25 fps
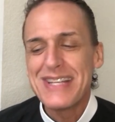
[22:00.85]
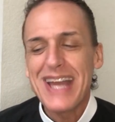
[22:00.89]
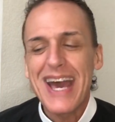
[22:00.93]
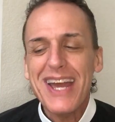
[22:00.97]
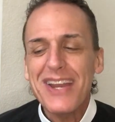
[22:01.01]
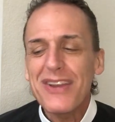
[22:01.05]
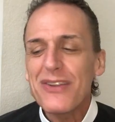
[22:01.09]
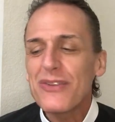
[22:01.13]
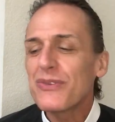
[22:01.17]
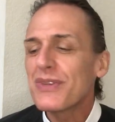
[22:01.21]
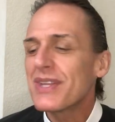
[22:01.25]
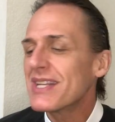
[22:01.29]

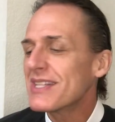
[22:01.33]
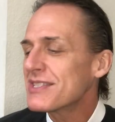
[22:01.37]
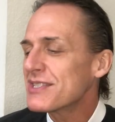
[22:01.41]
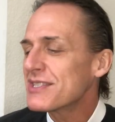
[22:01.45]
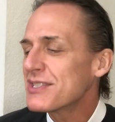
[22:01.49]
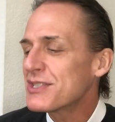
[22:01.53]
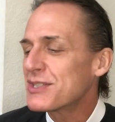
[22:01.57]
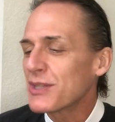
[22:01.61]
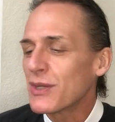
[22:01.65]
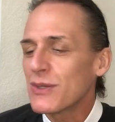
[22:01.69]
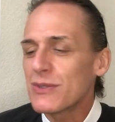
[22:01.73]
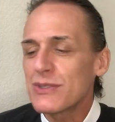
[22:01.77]
Not only
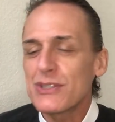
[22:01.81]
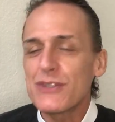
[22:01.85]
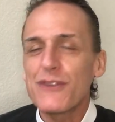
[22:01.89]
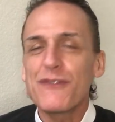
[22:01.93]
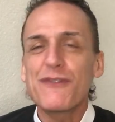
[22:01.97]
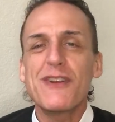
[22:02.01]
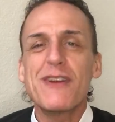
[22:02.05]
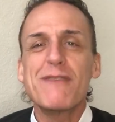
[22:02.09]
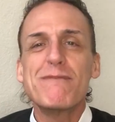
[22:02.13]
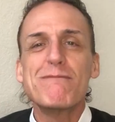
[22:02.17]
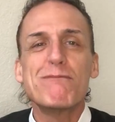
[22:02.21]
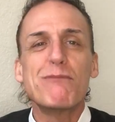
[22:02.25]
is
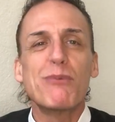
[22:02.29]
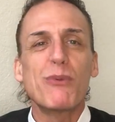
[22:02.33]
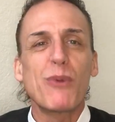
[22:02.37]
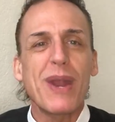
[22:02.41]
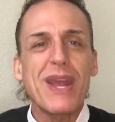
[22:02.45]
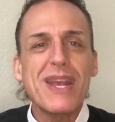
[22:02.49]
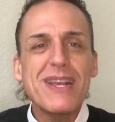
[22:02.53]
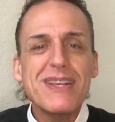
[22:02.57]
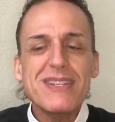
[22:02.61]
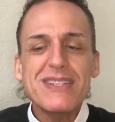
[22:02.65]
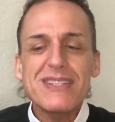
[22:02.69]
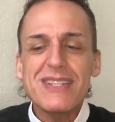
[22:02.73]
Joseph
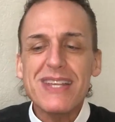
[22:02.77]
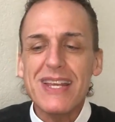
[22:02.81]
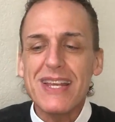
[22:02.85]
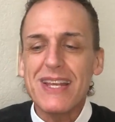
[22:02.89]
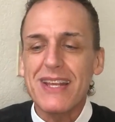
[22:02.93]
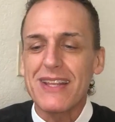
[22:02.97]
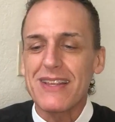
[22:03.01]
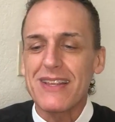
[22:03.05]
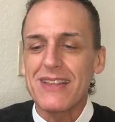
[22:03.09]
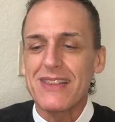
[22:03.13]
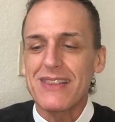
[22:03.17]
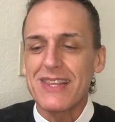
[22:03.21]

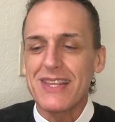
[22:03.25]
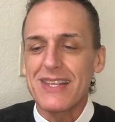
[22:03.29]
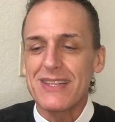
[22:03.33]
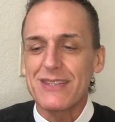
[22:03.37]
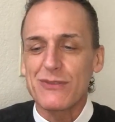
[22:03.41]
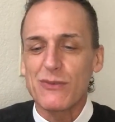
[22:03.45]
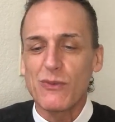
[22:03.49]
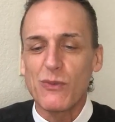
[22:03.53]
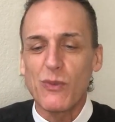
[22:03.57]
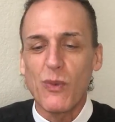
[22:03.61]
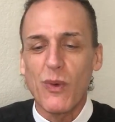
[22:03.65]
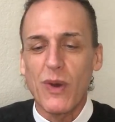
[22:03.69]
embracing
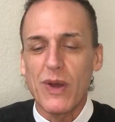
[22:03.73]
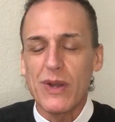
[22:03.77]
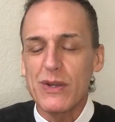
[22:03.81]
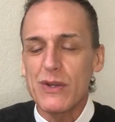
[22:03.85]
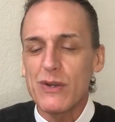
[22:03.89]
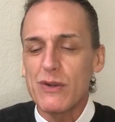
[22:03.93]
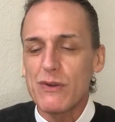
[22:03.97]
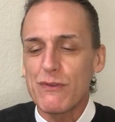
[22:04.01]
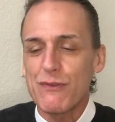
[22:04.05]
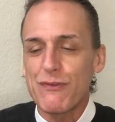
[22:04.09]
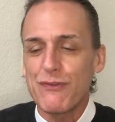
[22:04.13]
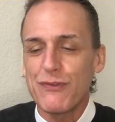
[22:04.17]
this
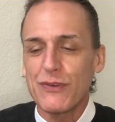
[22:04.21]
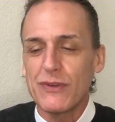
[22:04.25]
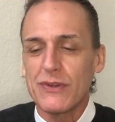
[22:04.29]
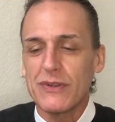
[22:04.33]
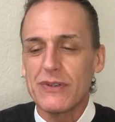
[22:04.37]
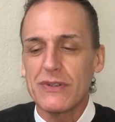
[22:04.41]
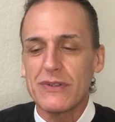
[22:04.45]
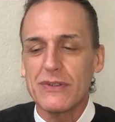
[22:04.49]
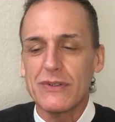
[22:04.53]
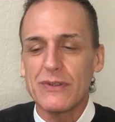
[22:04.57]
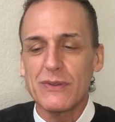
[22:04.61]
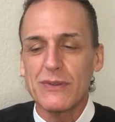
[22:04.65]

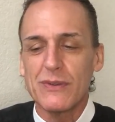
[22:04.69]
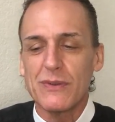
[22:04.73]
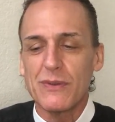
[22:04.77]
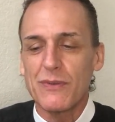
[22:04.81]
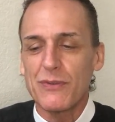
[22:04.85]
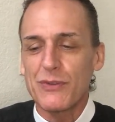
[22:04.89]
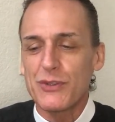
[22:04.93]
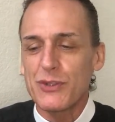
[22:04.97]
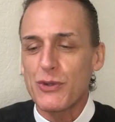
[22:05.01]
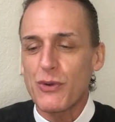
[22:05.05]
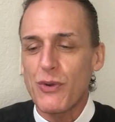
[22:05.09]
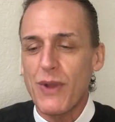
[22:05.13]

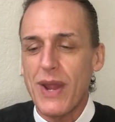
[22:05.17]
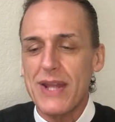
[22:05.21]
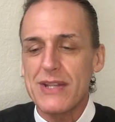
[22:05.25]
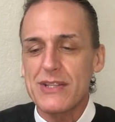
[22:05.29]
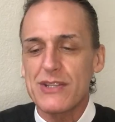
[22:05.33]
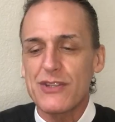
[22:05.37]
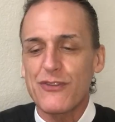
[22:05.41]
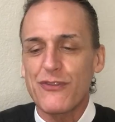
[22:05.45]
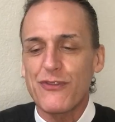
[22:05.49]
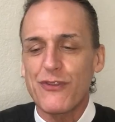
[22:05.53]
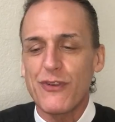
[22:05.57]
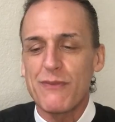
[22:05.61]
wonderful
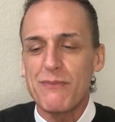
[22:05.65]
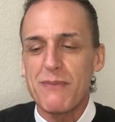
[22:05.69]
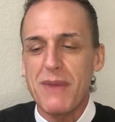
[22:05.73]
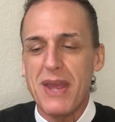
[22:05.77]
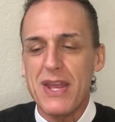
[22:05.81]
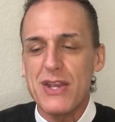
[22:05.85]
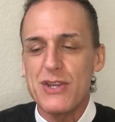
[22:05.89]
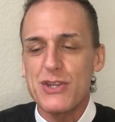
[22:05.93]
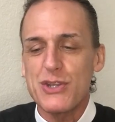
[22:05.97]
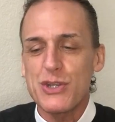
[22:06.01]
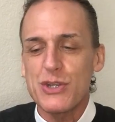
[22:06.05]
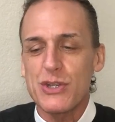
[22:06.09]

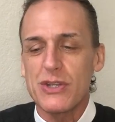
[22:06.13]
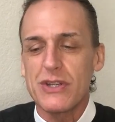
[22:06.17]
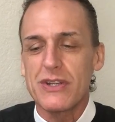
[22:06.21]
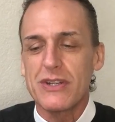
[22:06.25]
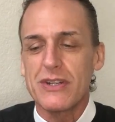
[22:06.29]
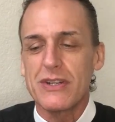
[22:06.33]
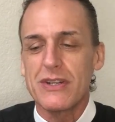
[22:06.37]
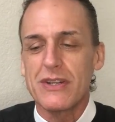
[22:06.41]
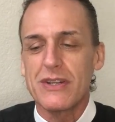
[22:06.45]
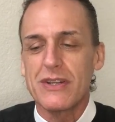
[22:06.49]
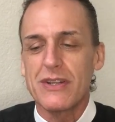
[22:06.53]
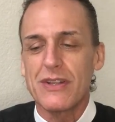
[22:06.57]

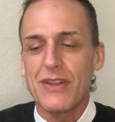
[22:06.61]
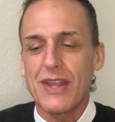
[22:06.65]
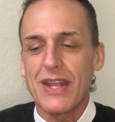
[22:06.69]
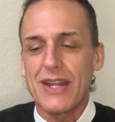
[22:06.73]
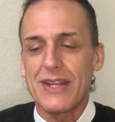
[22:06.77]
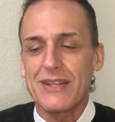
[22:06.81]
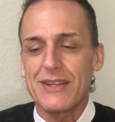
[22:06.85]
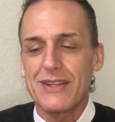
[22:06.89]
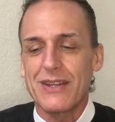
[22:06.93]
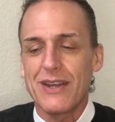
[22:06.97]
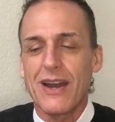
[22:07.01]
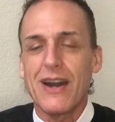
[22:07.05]
transformation
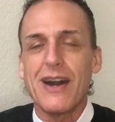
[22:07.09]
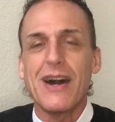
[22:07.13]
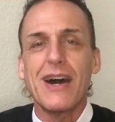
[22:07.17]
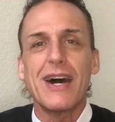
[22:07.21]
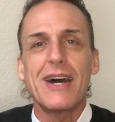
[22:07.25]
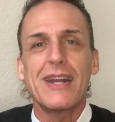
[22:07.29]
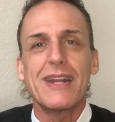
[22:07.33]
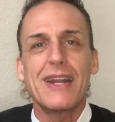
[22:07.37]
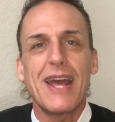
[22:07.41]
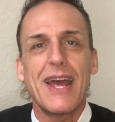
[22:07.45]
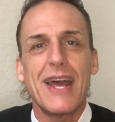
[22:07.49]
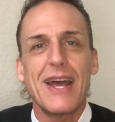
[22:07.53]
that
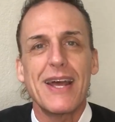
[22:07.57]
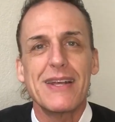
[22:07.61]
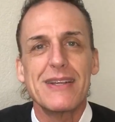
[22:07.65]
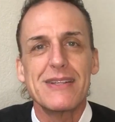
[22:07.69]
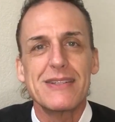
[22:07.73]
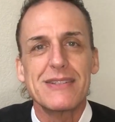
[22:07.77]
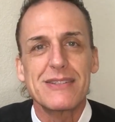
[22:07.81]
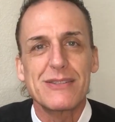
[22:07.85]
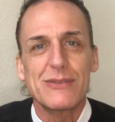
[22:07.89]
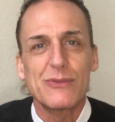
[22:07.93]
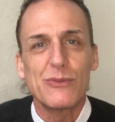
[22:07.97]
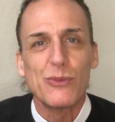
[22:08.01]
God
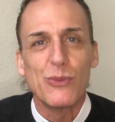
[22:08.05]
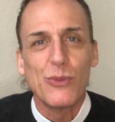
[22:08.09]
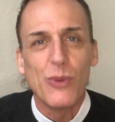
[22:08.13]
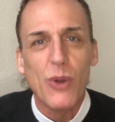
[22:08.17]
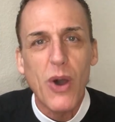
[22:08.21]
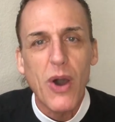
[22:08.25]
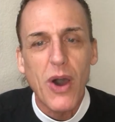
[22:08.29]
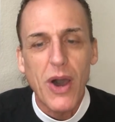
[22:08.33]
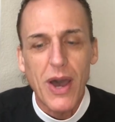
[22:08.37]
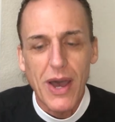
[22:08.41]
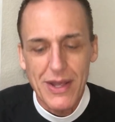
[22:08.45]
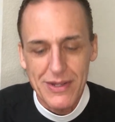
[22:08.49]
has
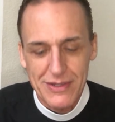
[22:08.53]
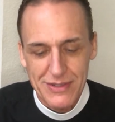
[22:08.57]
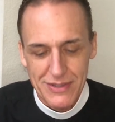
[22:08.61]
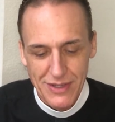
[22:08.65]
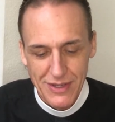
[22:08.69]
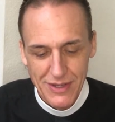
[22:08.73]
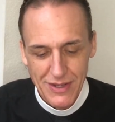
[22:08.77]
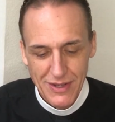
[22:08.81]
wrought